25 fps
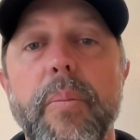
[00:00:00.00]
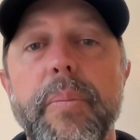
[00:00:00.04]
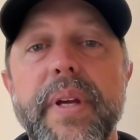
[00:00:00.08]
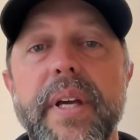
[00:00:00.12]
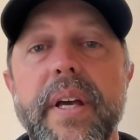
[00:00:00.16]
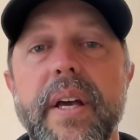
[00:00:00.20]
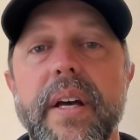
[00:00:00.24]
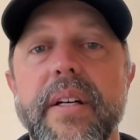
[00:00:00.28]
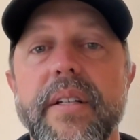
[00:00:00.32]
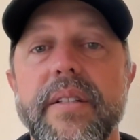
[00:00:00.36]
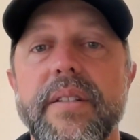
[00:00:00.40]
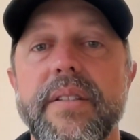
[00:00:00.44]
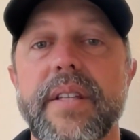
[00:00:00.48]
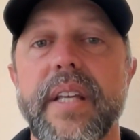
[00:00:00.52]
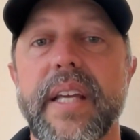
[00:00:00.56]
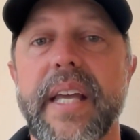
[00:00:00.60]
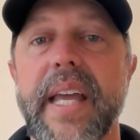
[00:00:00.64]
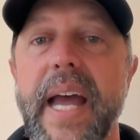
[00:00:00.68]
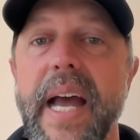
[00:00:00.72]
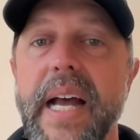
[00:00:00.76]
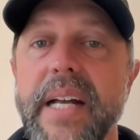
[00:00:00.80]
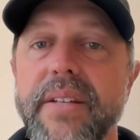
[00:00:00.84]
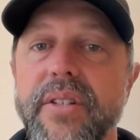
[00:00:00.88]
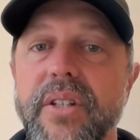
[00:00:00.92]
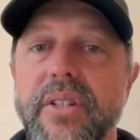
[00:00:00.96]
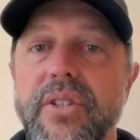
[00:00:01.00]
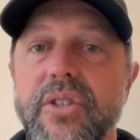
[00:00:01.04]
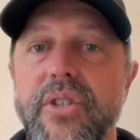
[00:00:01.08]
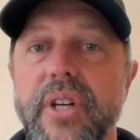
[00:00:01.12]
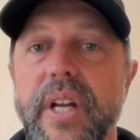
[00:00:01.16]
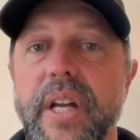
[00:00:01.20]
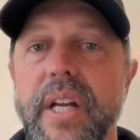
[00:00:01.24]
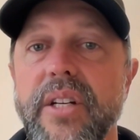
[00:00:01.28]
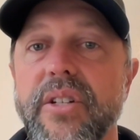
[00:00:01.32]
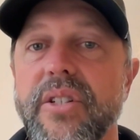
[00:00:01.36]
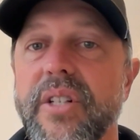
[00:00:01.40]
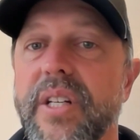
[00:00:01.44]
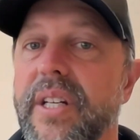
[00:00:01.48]
because the gas
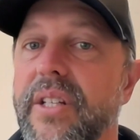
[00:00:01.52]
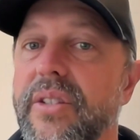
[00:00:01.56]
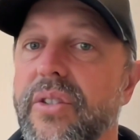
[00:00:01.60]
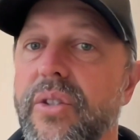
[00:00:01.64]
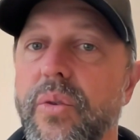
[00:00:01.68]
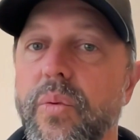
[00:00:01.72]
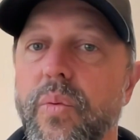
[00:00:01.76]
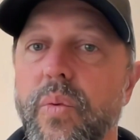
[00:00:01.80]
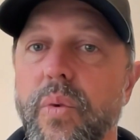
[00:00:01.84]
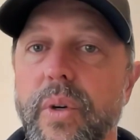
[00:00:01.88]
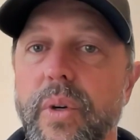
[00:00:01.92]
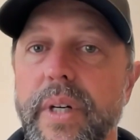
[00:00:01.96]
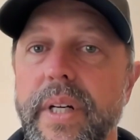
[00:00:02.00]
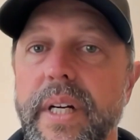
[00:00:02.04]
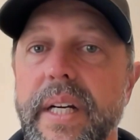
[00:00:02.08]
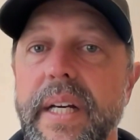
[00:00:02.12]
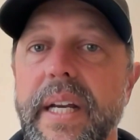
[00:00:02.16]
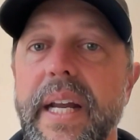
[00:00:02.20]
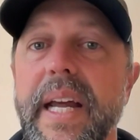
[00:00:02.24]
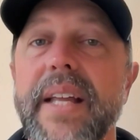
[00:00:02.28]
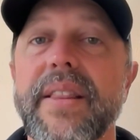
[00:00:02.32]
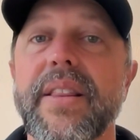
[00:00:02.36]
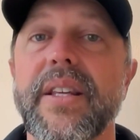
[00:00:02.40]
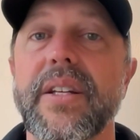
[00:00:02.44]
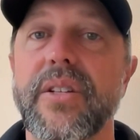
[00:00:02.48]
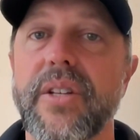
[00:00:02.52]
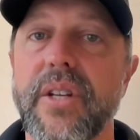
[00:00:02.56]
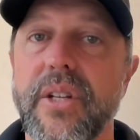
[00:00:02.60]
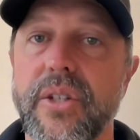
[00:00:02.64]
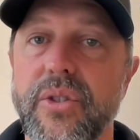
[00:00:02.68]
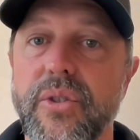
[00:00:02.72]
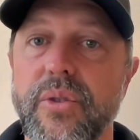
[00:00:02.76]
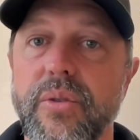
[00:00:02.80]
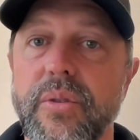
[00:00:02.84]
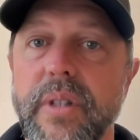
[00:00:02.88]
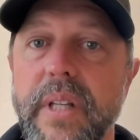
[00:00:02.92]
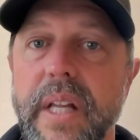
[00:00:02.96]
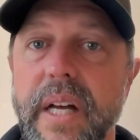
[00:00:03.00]
exchange isn't working at the
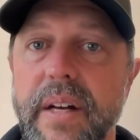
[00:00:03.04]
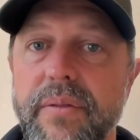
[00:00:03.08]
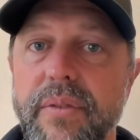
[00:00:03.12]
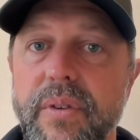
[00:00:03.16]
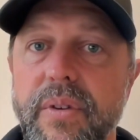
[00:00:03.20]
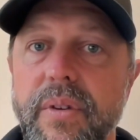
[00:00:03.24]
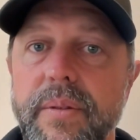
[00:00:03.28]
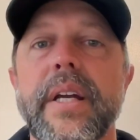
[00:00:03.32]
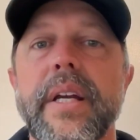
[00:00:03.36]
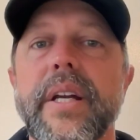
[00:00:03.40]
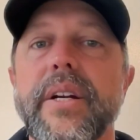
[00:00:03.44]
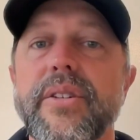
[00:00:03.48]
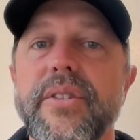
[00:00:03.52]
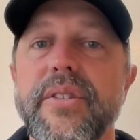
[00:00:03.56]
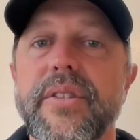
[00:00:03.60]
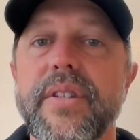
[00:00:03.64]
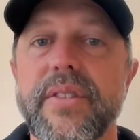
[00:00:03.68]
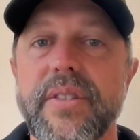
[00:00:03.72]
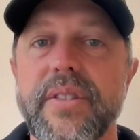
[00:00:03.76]
tissue level. Here's the